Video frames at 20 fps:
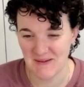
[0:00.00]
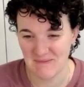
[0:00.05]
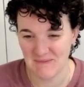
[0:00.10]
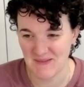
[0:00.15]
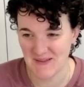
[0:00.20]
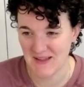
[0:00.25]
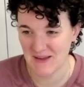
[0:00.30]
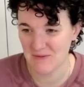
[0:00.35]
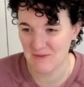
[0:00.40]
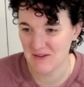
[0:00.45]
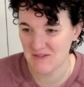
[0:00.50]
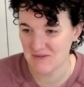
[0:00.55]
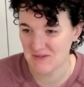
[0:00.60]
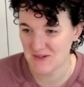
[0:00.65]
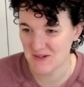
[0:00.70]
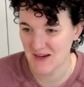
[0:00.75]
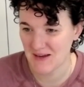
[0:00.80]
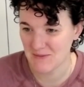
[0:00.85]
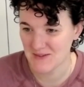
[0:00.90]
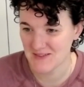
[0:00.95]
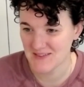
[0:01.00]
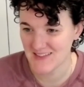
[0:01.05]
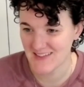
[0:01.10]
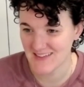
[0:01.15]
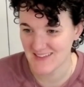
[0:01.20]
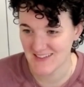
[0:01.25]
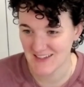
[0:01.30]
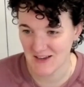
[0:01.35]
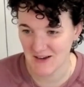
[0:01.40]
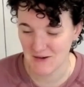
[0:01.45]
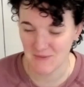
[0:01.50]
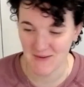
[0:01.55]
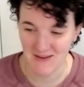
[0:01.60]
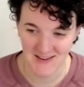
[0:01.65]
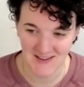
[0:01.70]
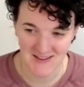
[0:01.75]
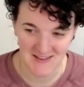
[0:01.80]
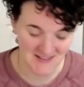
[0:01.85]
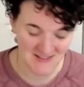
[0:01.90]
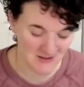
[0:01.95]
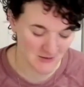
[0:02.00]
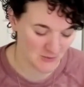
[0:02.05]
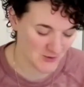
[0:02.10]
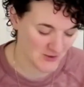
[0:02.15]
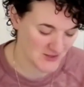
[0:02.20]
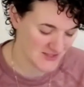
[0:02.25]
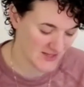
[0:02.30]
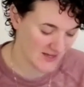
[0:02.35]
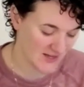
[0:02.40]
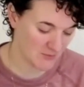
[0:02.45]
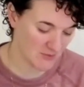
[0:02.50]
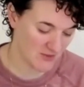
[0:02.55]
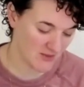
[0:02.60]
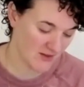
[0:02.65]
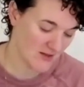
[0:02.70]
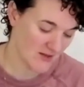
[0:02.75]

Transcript: I'm glad we were able to talk about it in a little more depth.